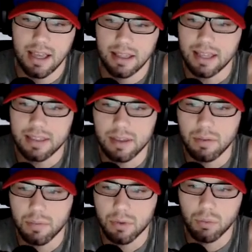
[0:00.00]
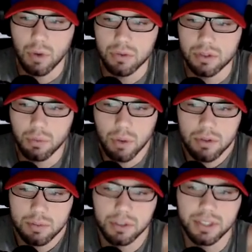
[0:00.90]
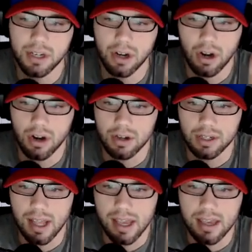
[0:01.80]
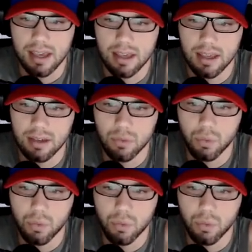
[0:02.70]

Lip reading: like the Rose Bowl didn't hurt. Like